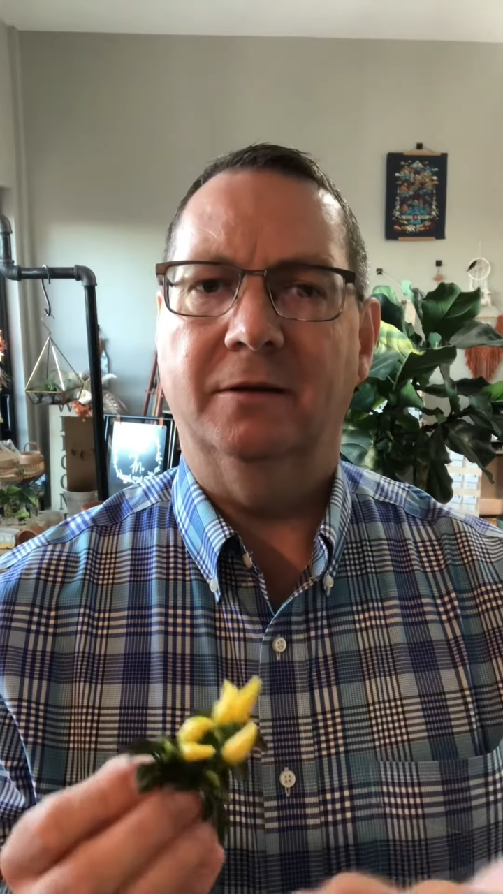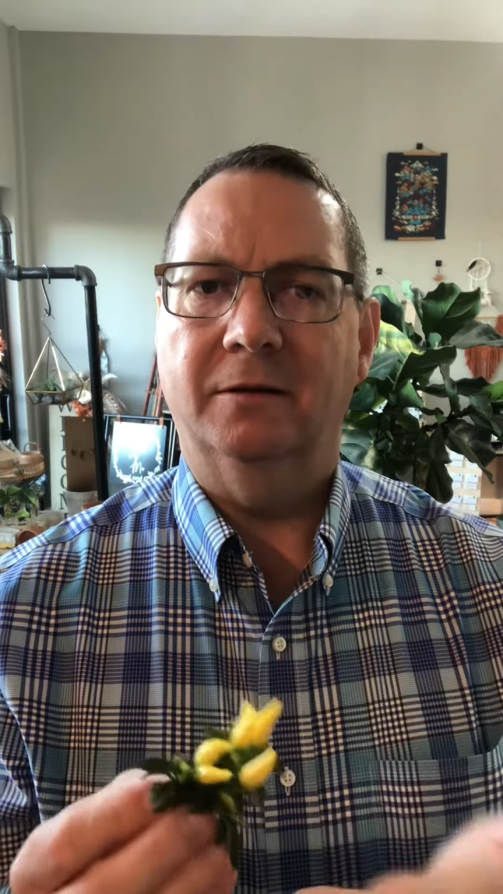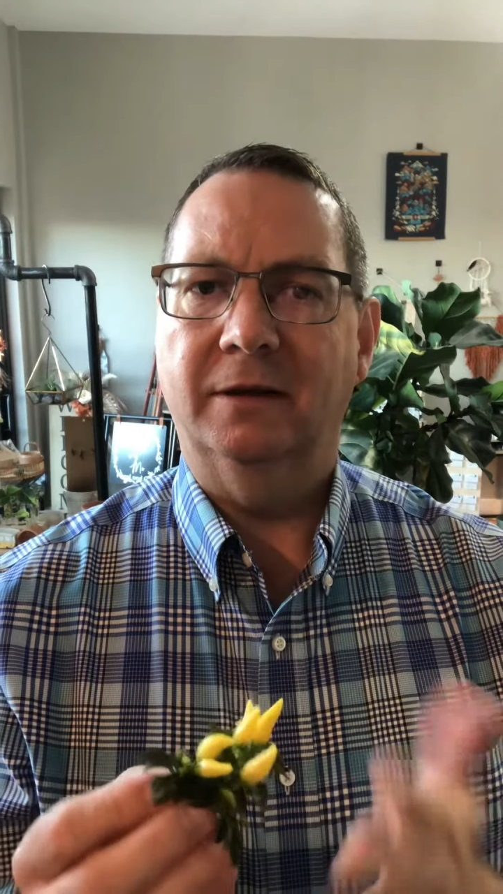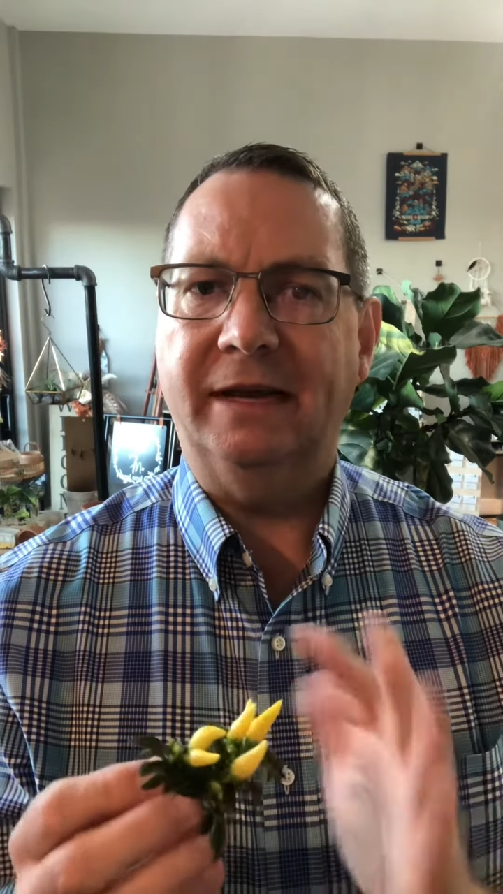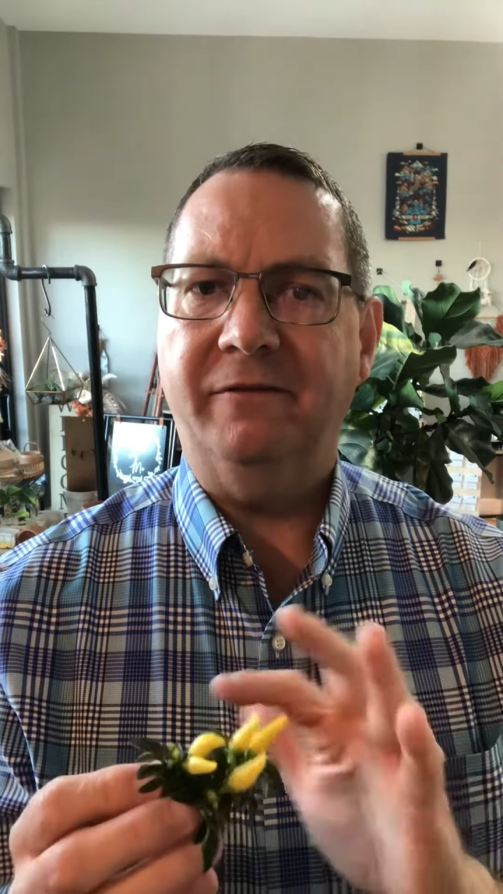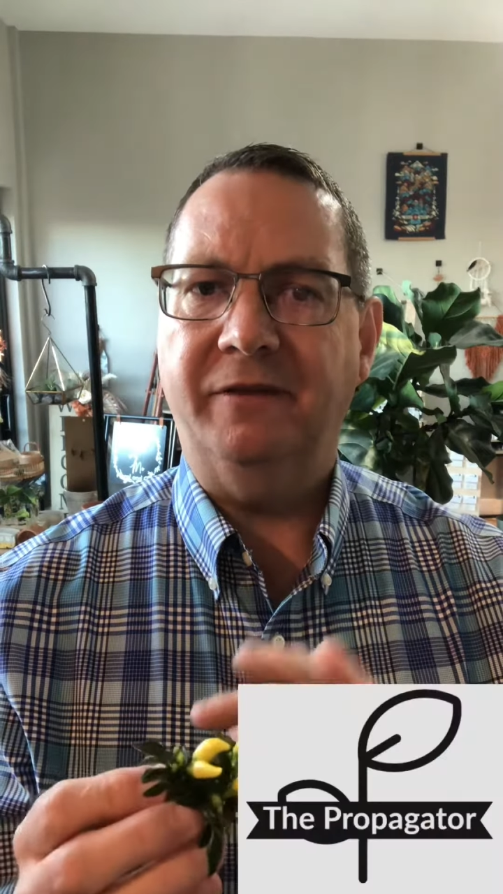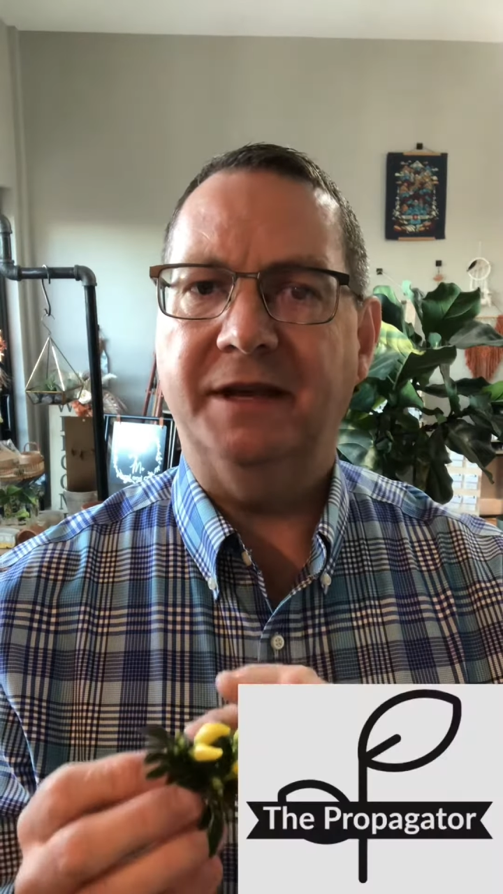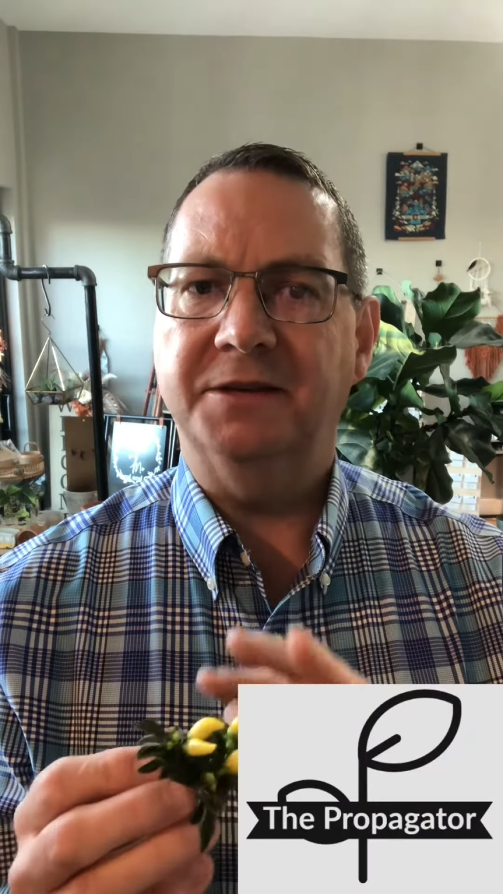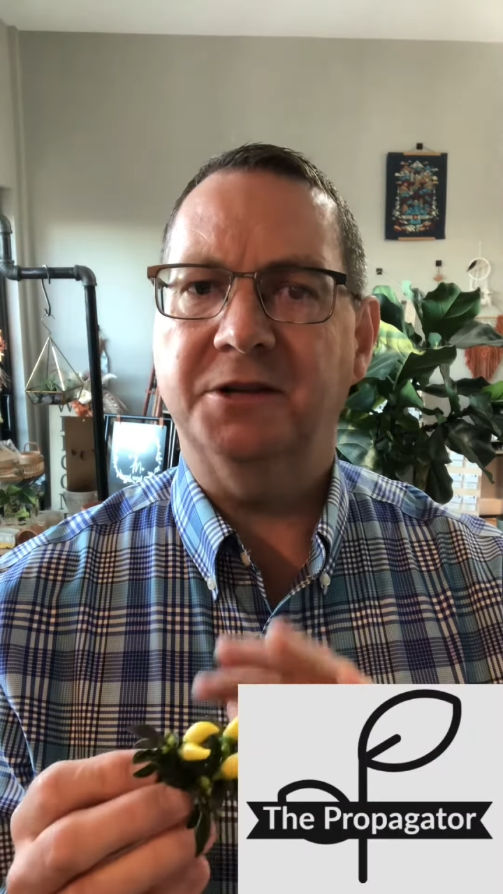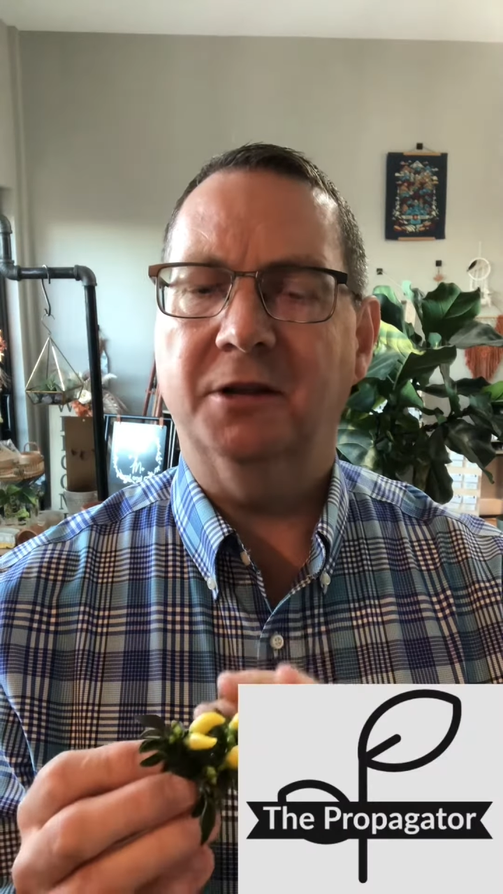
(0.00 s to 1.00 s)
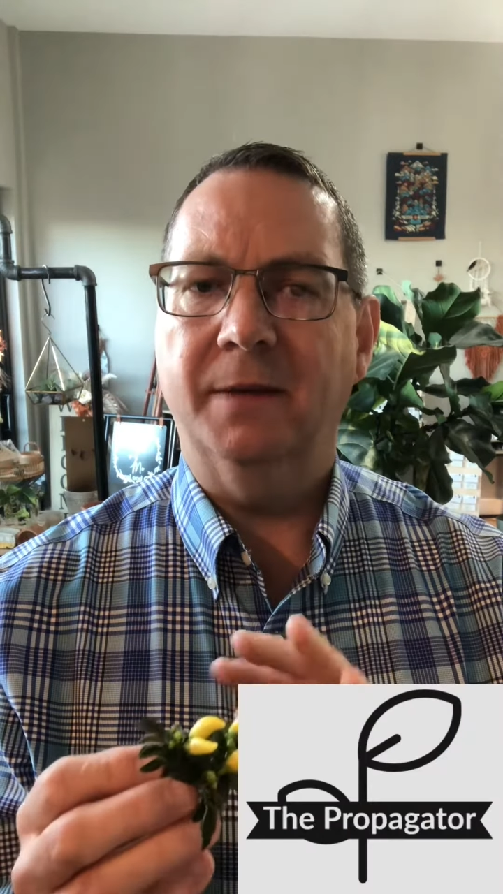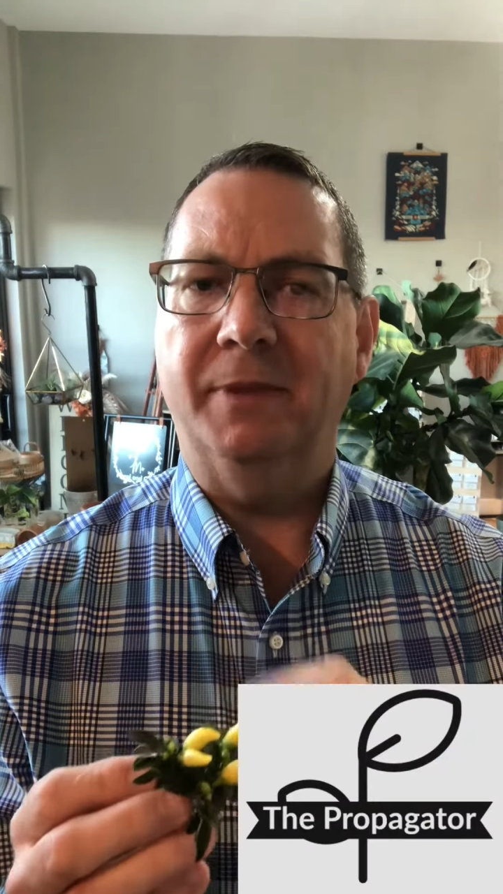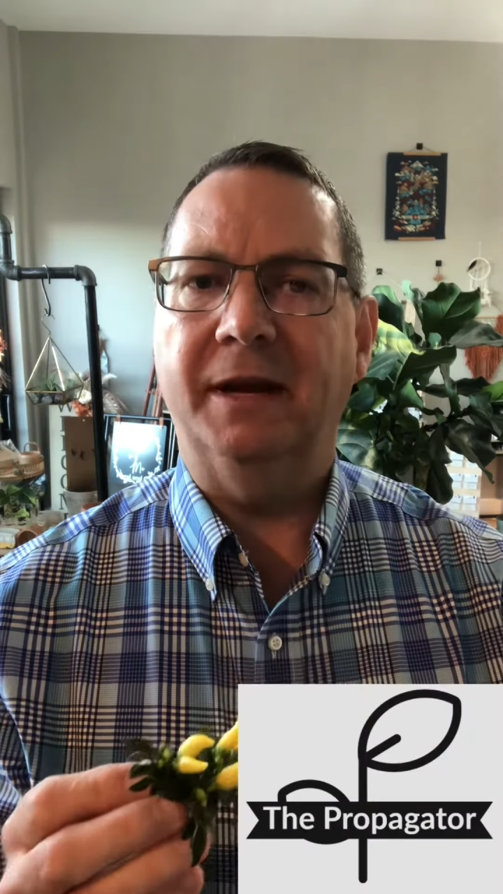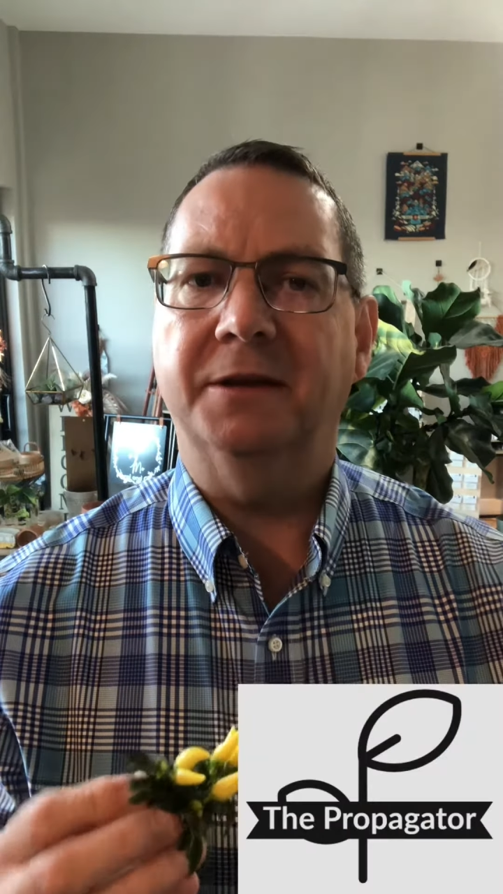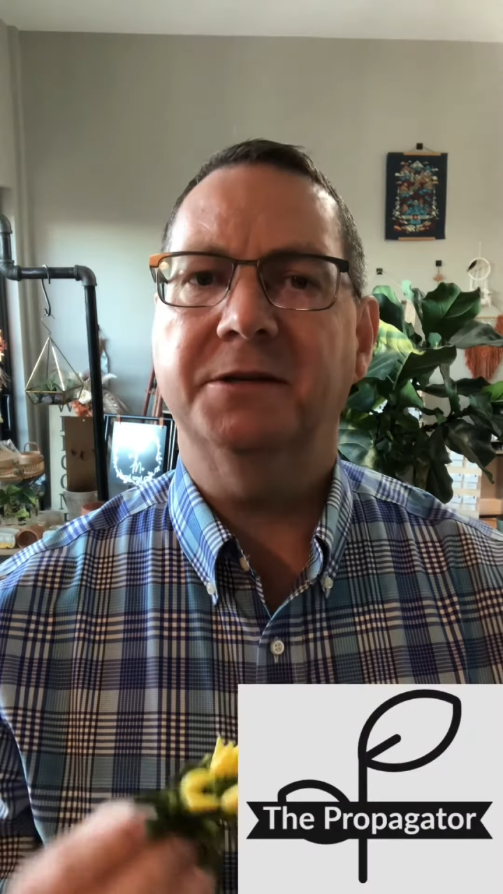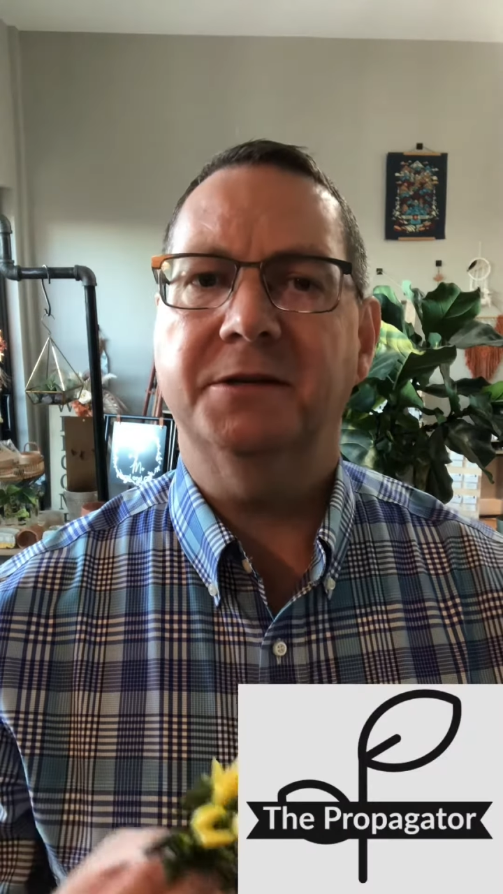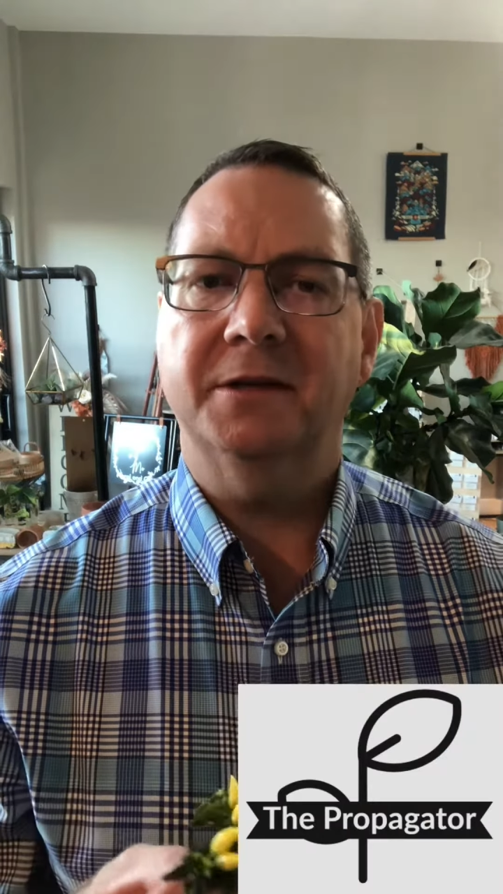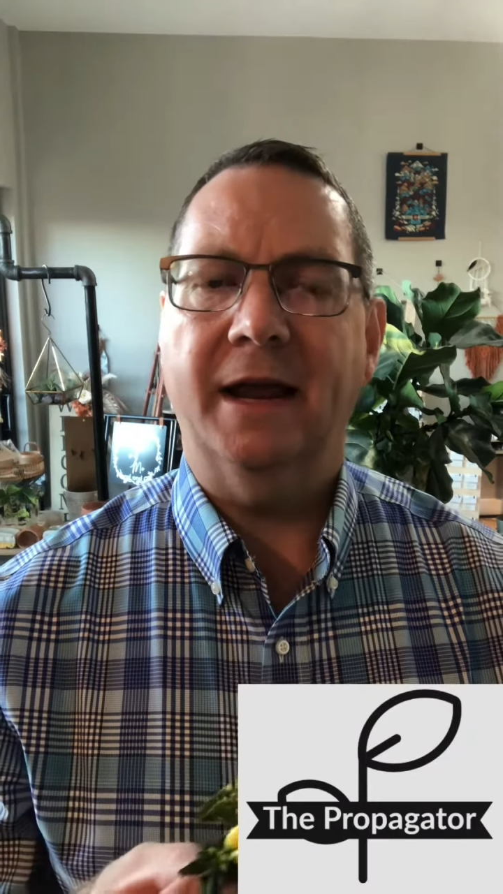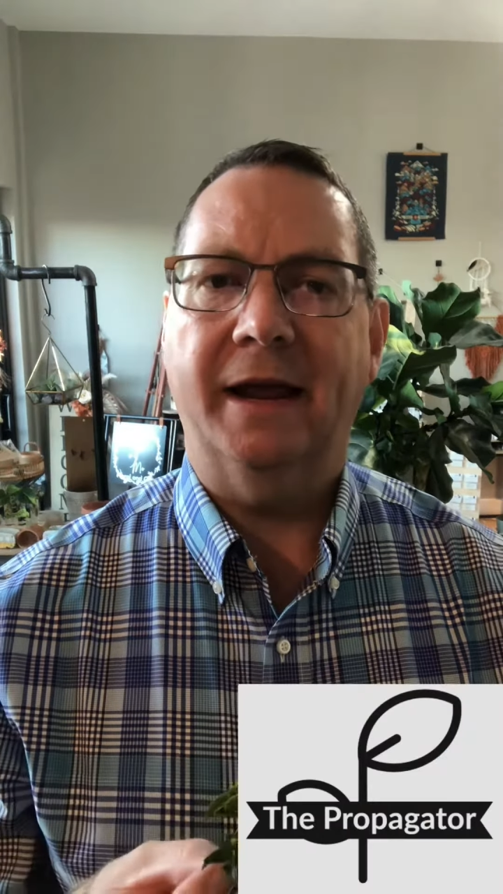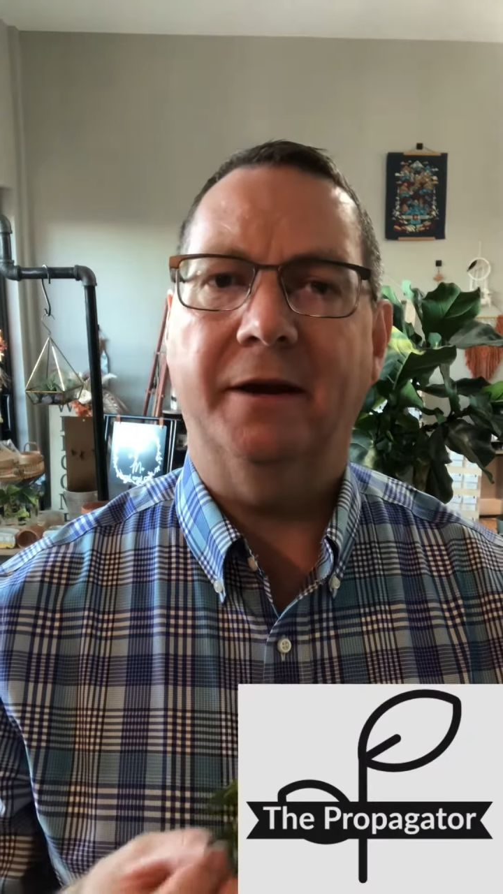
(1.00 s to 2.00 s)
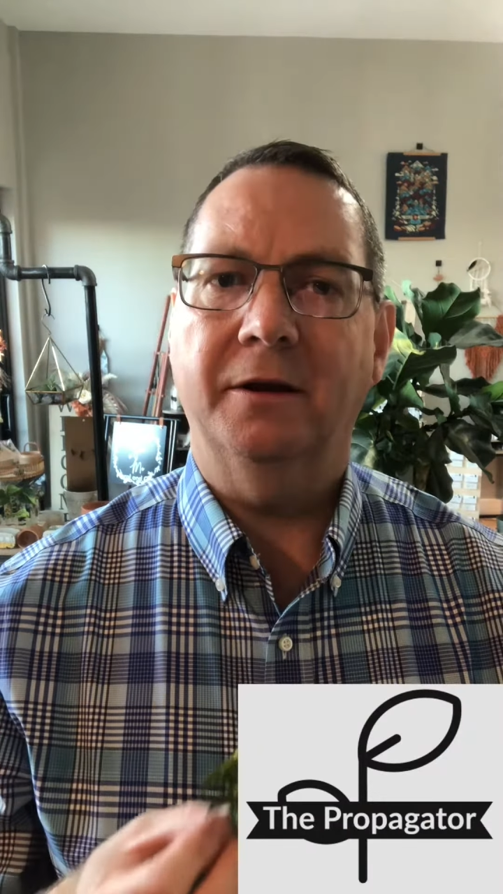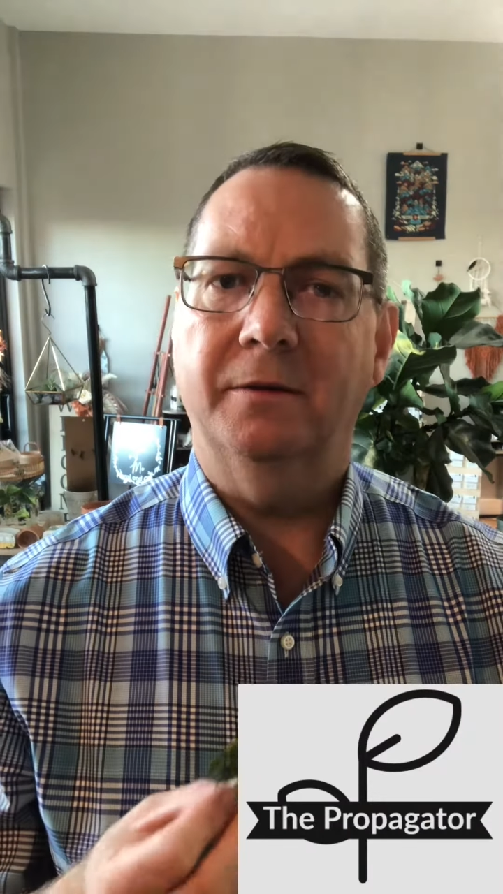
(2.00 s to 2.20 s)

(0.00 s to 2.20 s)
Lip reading: leave these clippings and